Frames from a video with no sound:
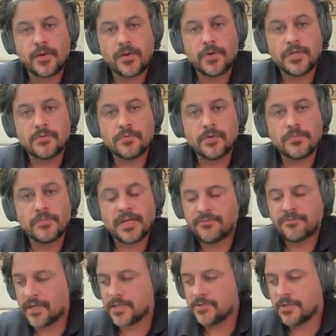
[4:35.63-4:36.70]
Simply the way
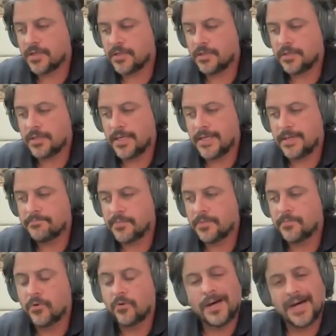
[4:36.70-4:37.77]
we're manufacturing it.
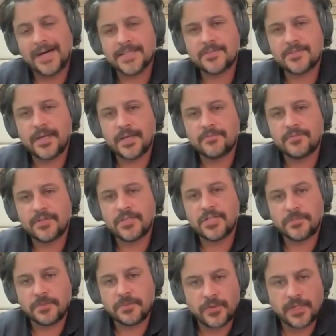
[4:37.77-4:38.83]
The more parts you
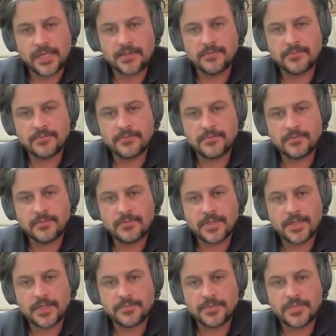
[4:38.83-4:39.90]
have, the cheaper we get,
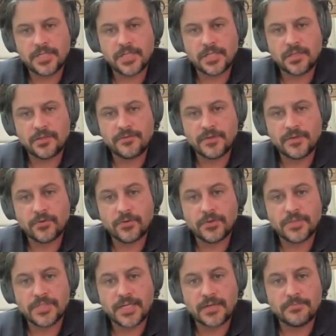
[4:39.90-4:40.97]
particularly if they're
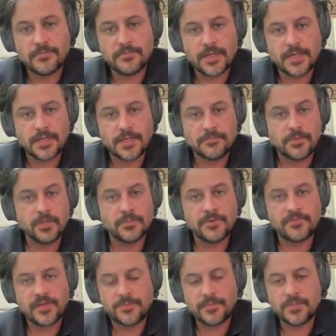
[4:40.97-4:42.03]
all in the same
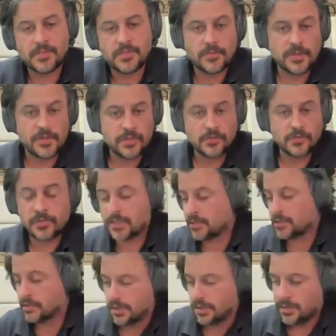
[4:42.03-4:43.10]
polymer family. So we
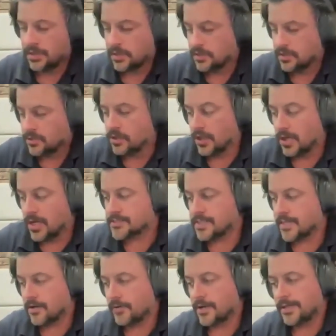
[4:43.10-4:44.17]
can
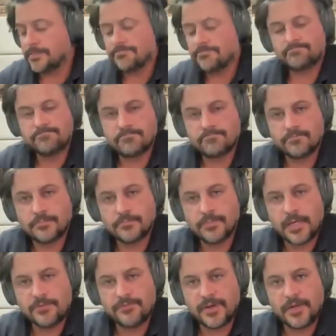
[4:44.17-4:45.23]
utilize our
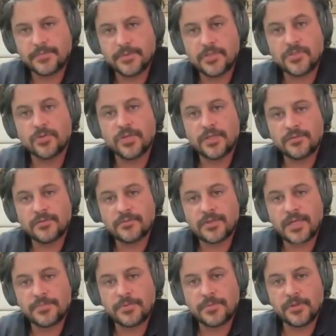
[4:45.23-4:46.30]
family tooling
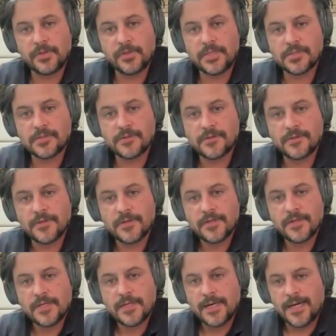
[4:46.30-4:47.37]
capabilities.
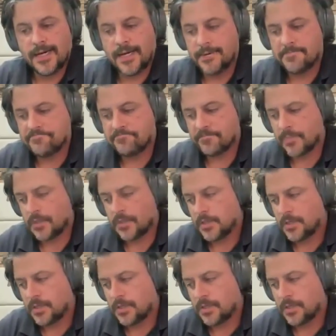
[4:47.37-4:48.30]
Um,